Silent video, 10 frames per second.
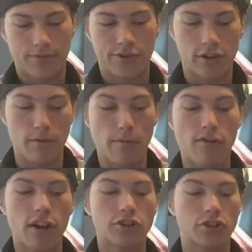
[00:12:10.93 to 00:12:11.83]
Jeremy
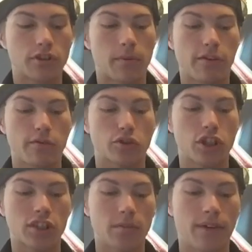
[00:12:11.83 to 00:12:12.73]
Borash, Joseph Parker versus
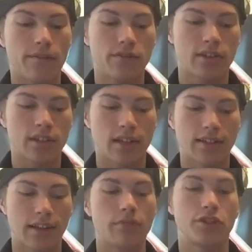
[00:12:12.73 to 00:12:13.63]
Josh Matthews and Scott
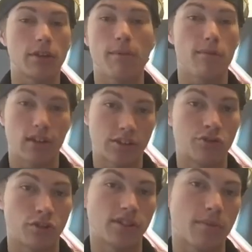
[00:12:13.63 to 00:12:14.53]
Steiner. Jeremy Borash
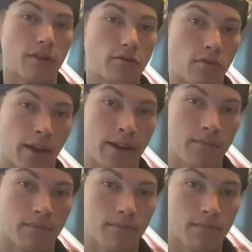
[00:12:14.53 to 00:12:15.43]
and Joseph Parker will win.
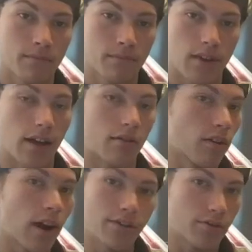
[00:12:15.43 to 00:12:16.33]
I don't
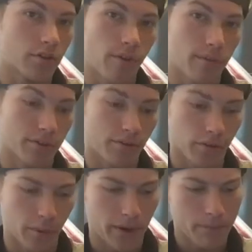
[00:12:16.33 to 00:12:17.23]
know how they're gonna win, but they're
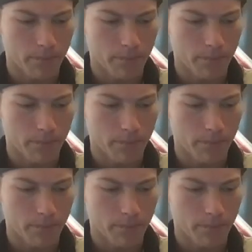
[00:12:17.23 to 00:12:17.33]
gonna win.